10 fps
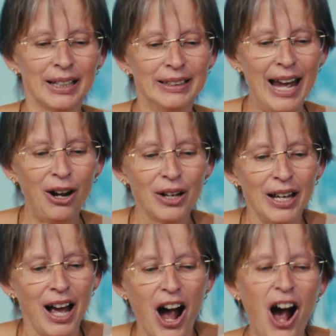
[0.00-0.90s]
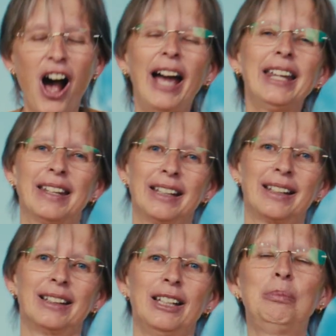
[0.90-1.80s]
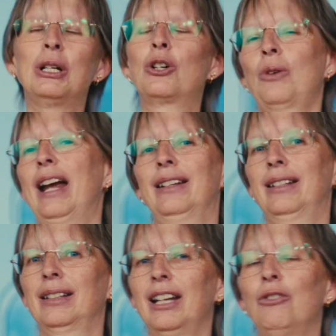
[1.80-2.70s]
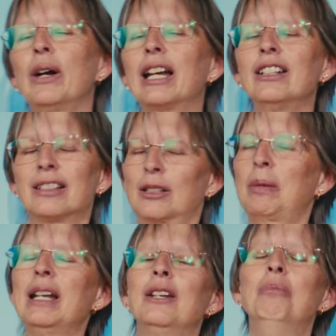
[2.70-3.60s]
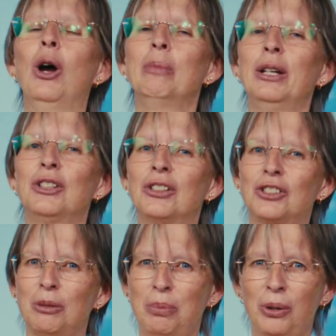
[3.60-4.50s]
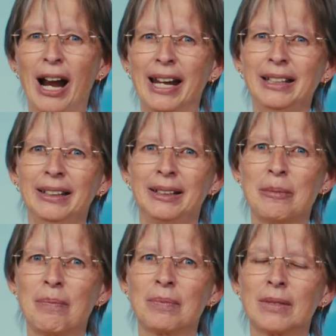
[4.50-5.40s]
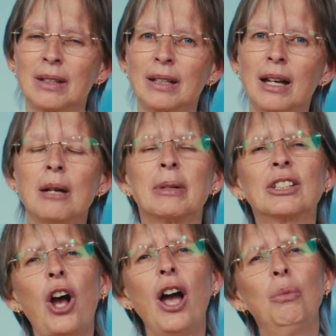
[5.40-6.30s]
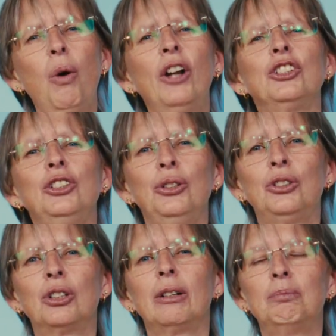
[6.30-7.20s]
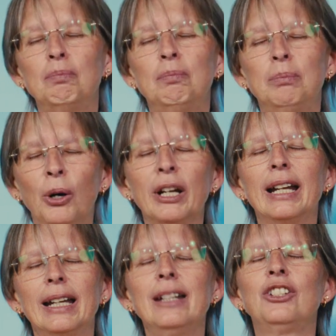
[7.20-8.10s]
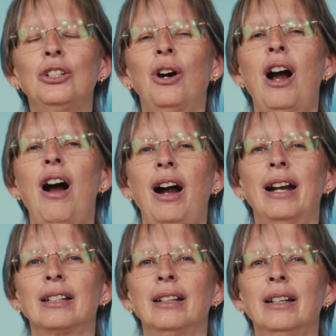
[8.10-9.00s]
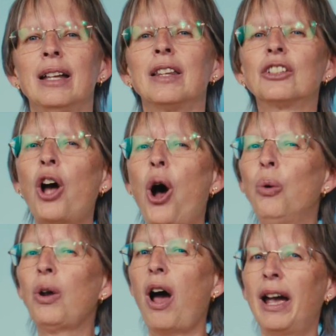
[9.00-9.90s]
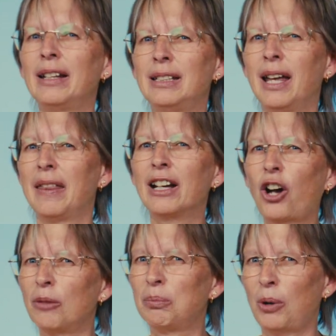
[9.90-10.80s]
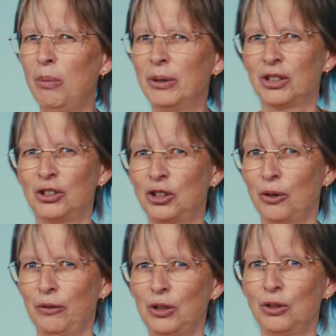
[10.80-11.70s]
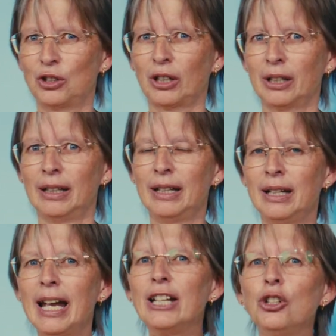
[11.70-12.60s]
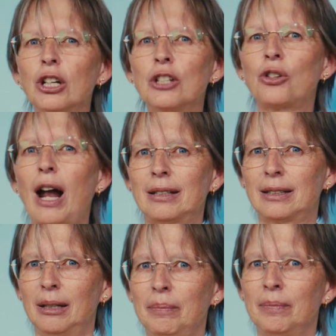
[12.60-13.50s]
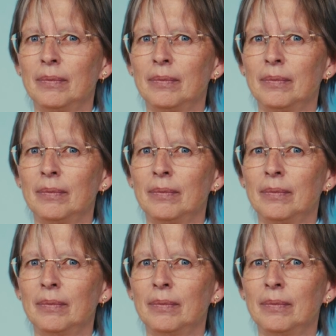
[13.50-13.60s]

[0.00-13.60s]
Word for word: Now, I think it'd be great if we can just spend a moment to pray. Because I want you to put it into your heart, this whole idea that God promises you a future, and you can trust him.